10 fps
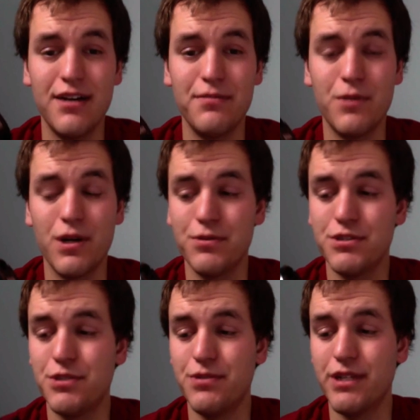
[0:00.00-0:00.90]
When I was
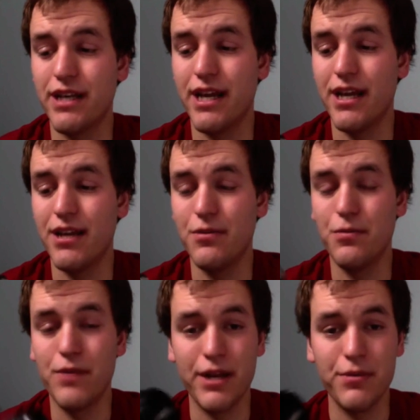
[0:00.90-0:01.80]
doing a
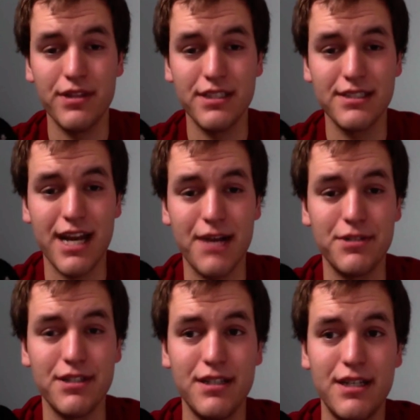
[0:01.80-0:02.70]
wedding with this camera